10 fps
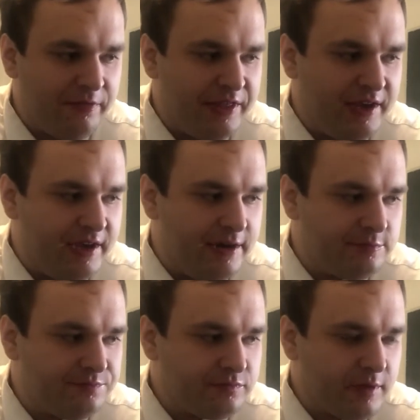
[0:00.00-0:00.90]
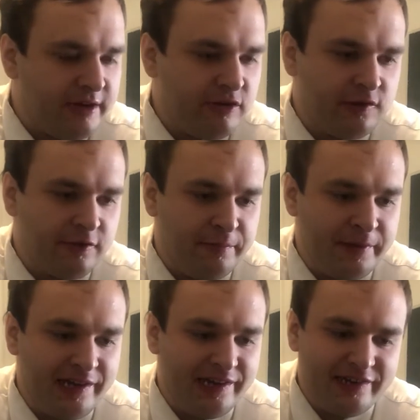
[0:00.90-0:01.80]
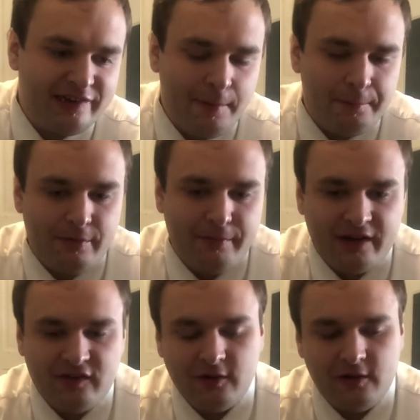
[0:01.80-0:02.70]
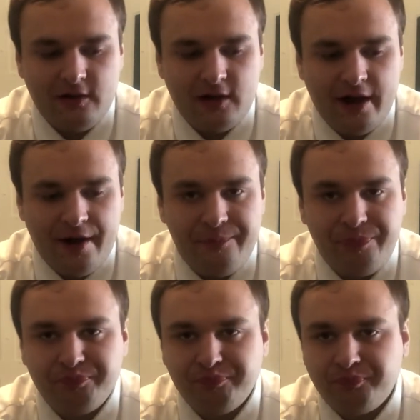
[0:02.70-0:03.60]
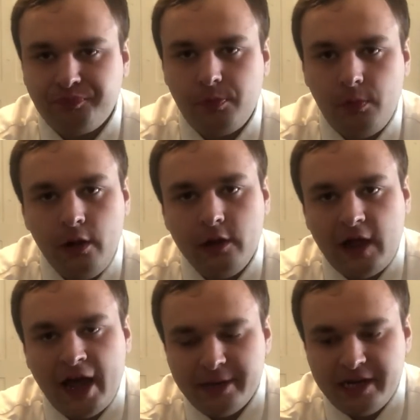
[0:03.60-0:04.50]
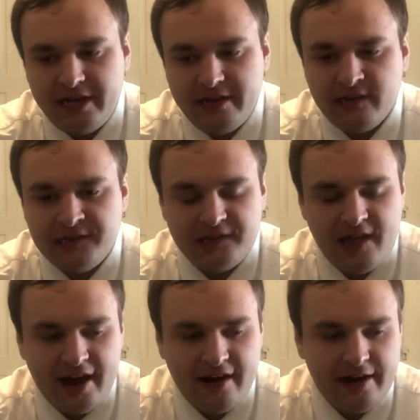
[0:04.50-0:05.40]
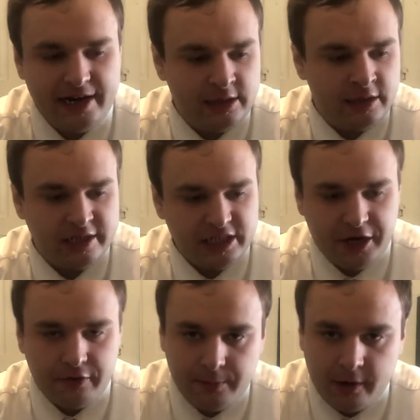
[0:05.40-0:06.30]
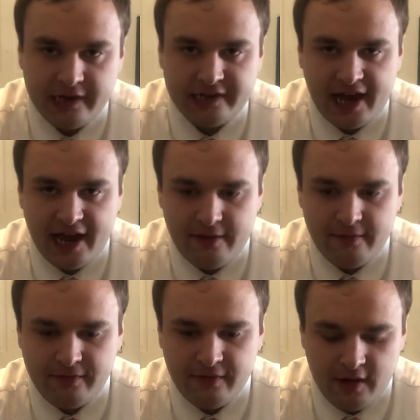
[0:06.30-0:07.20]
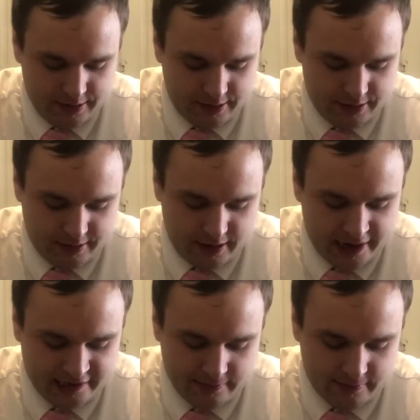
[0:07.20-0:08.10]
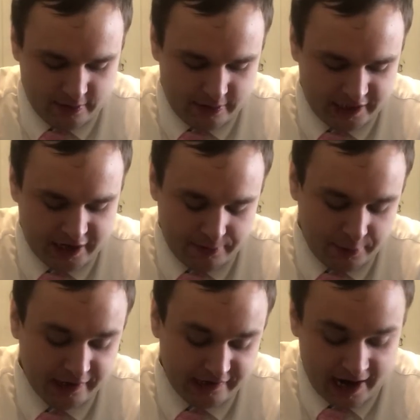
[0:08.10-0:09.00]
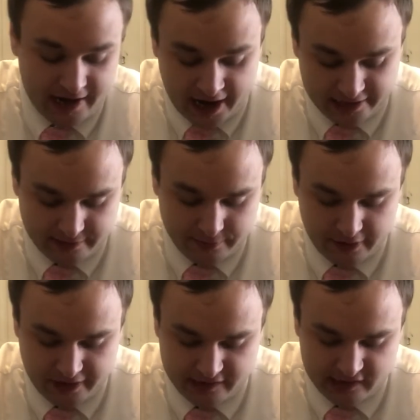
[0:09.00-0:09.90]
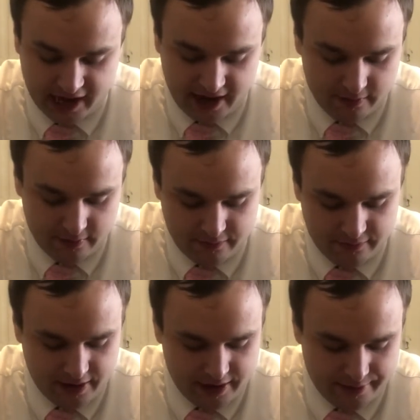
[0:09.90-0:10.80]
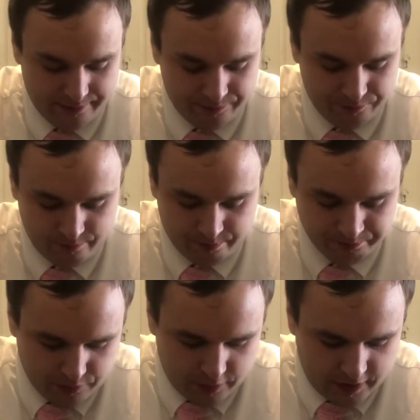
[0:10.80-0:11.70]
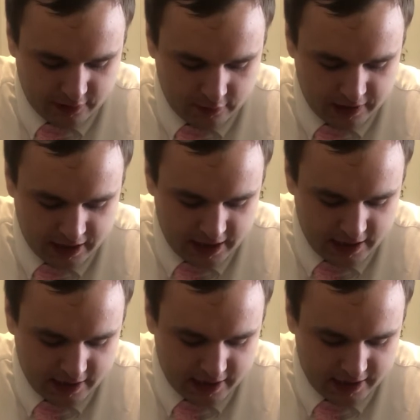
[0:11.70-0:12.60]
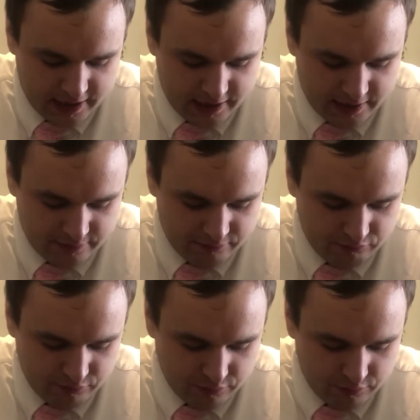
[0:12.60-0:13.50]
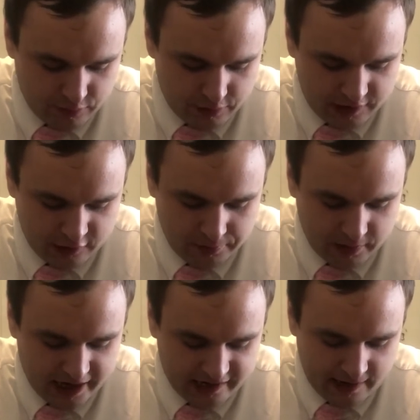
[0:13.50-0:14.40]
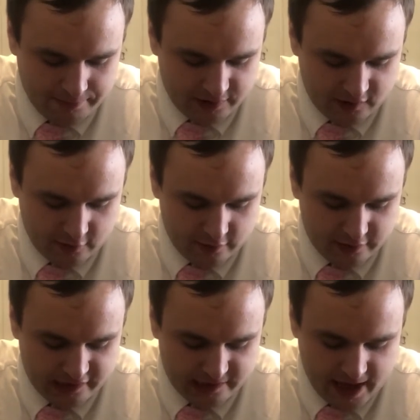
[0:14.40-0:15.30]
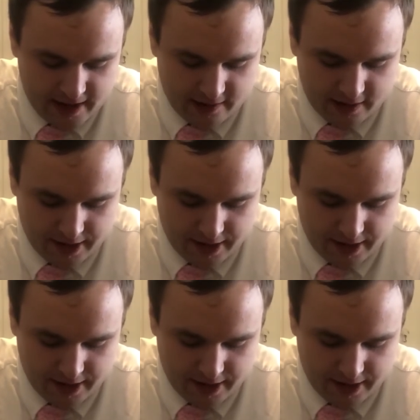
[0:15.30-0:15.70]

the extremely temperamental climate needs that cherimoyas have, and cherimoyas and atamoyas have. They don't need the super high temperatures that